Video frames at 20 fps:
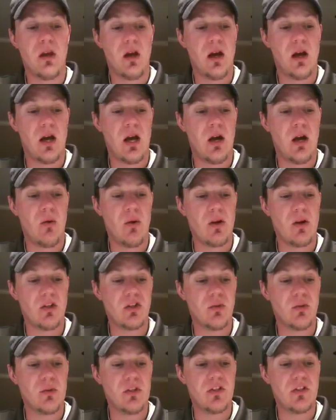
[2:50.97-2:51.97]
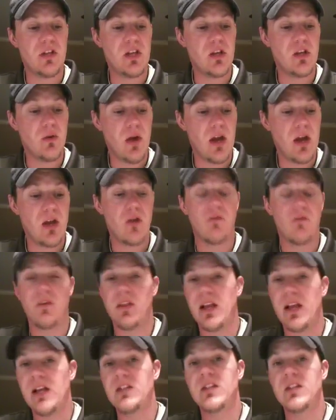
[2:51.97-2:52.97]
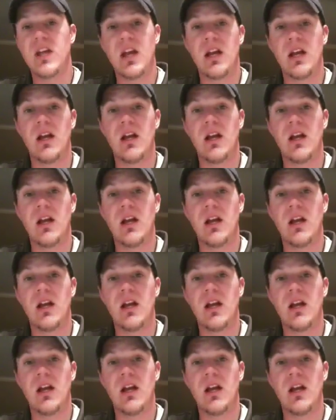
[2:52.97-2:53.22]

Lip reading: What else do we see? Eugenio Velez had